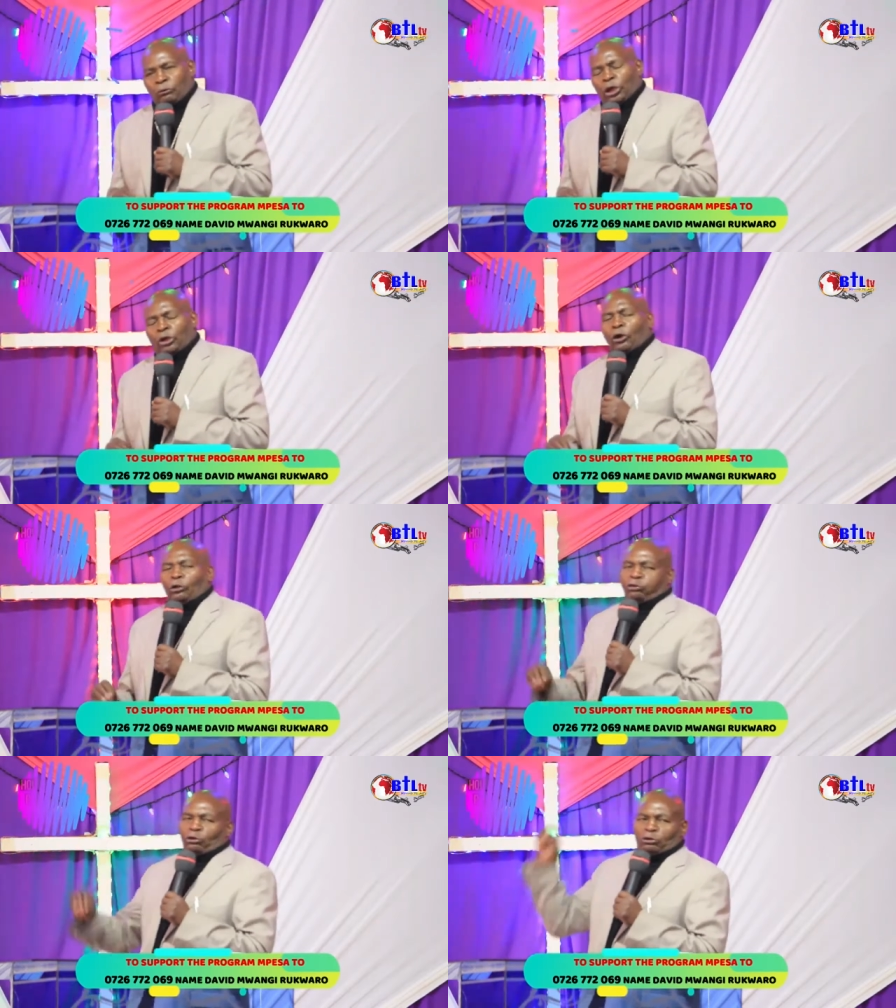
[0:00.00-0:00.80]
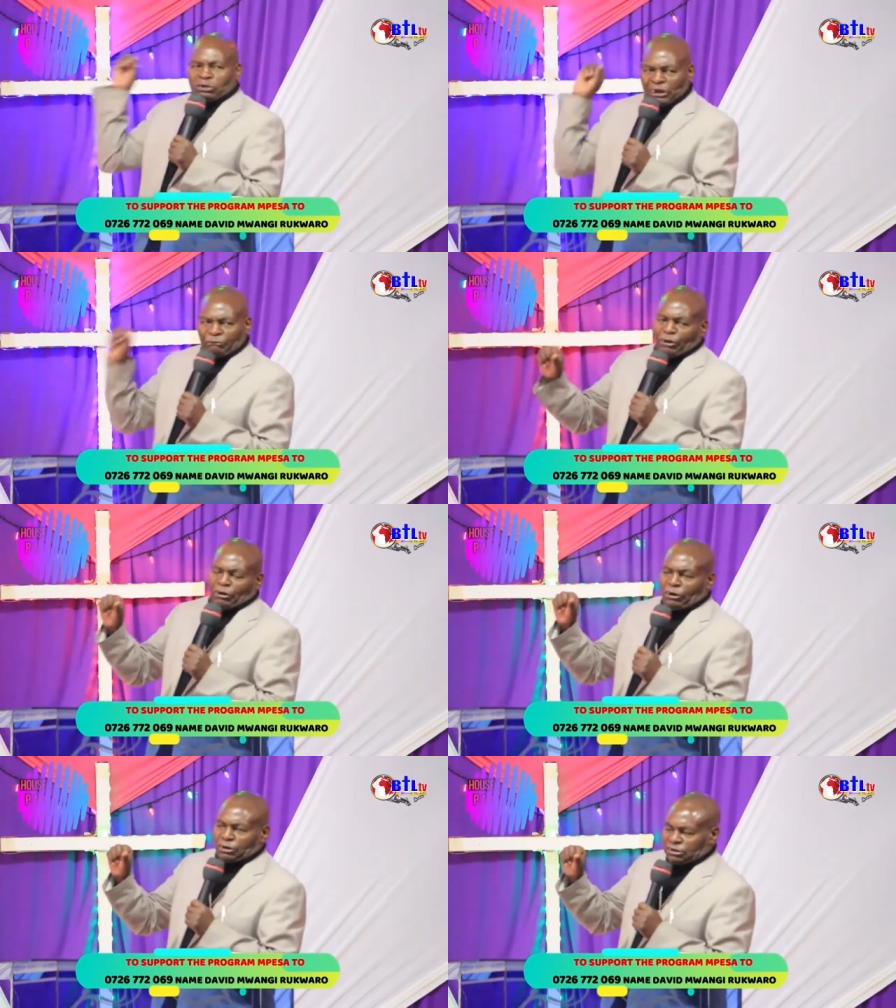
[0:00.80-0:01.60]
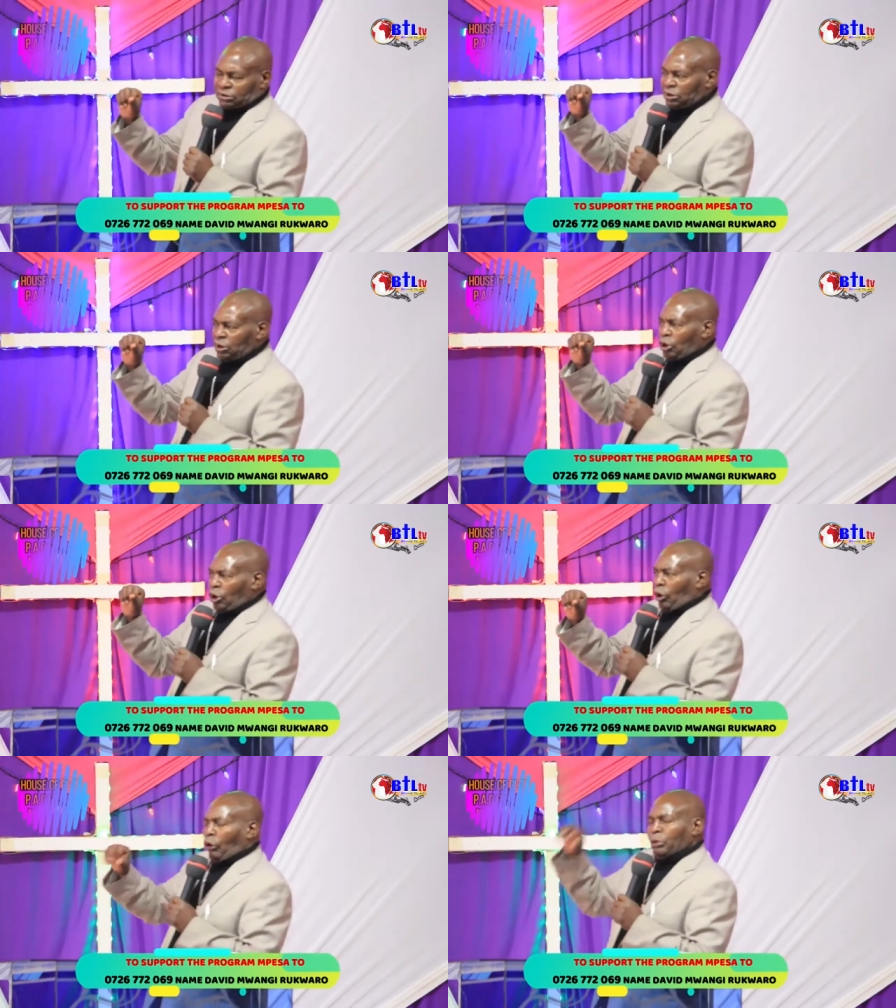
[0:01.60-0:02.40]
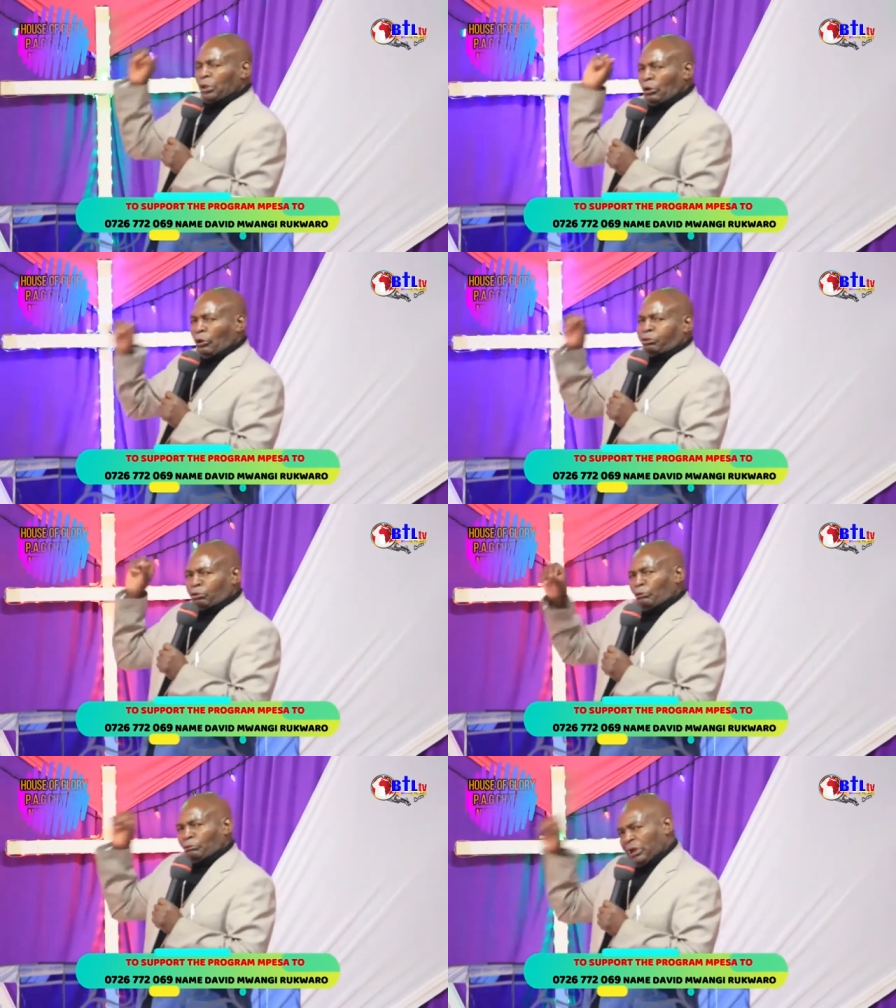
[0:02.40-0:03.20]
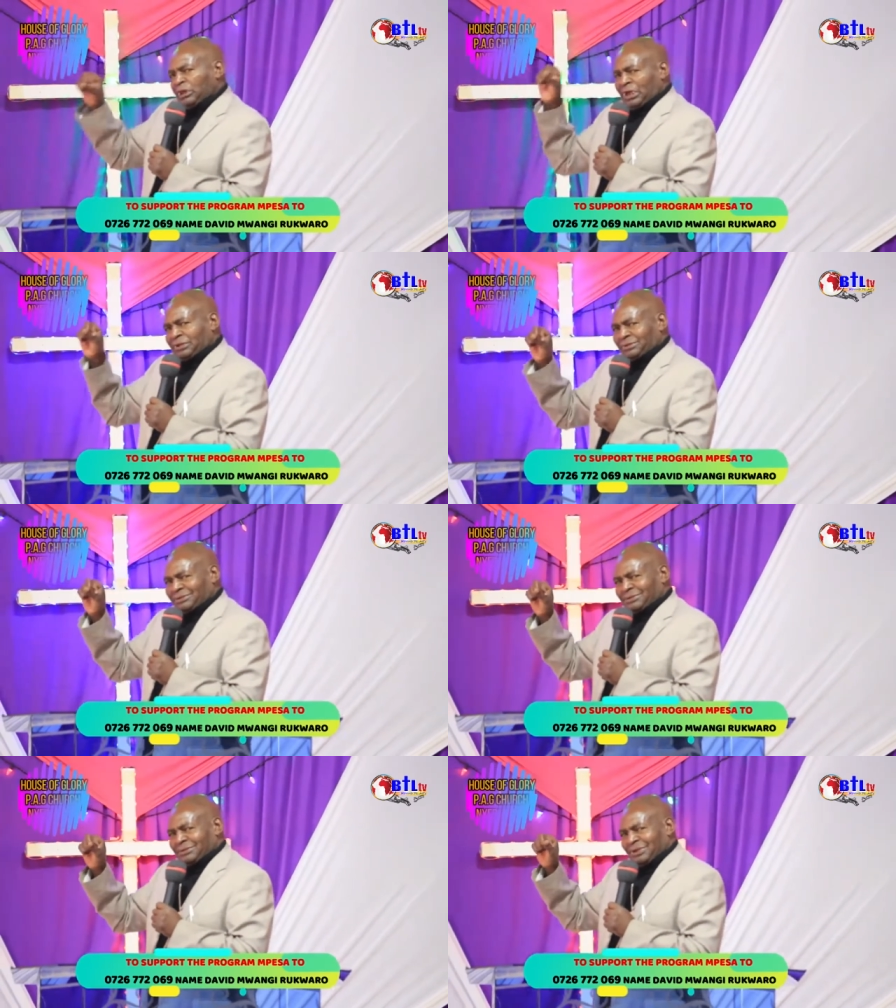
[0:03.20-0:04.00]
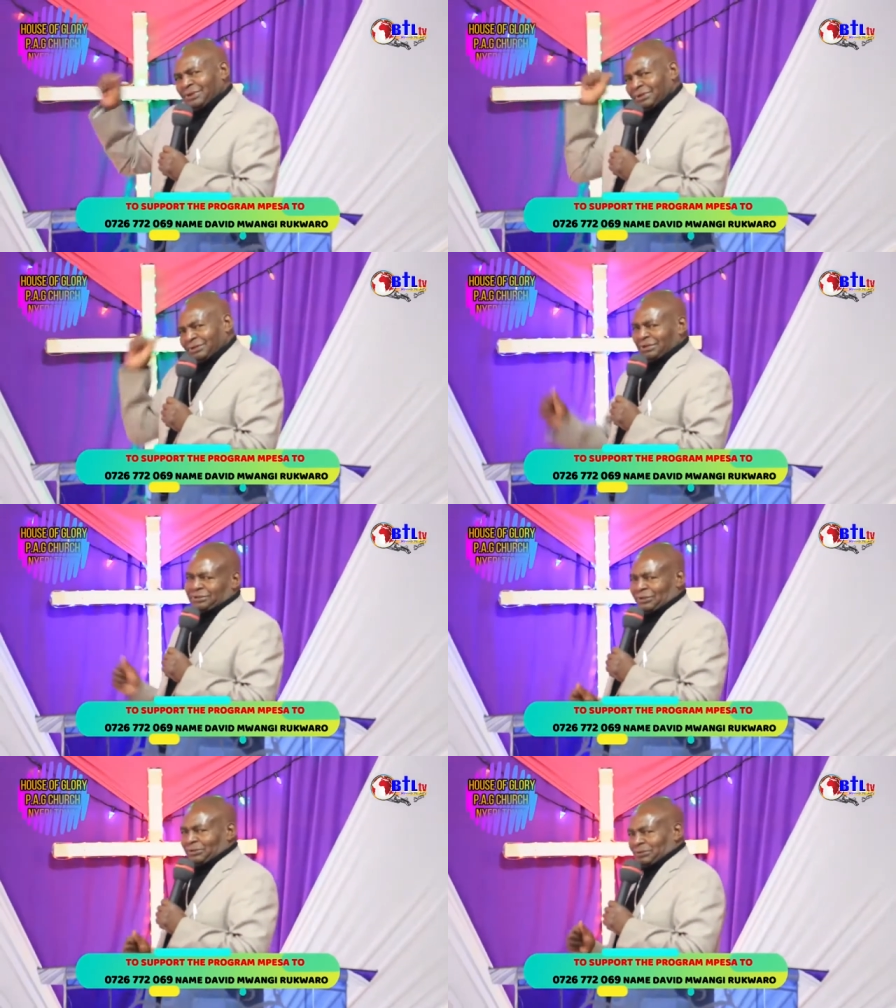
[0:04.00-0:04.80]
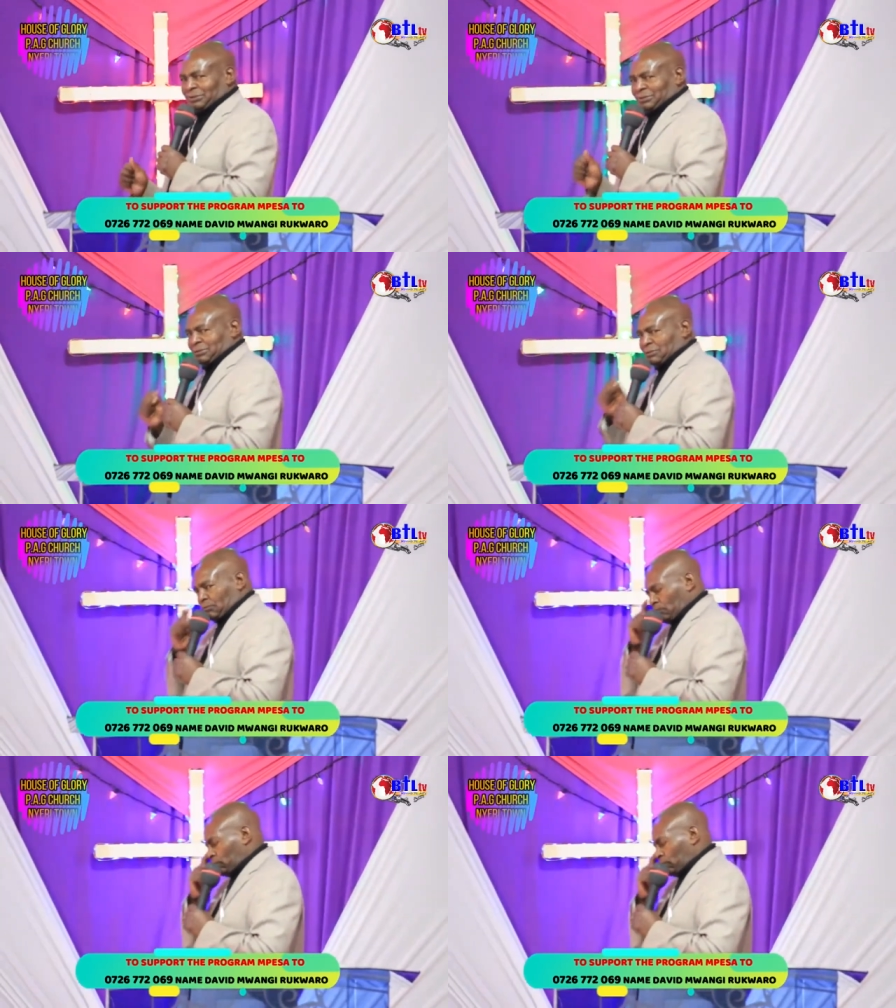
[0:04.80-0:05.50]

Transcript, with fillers: we go through difficult or we go through various seasons.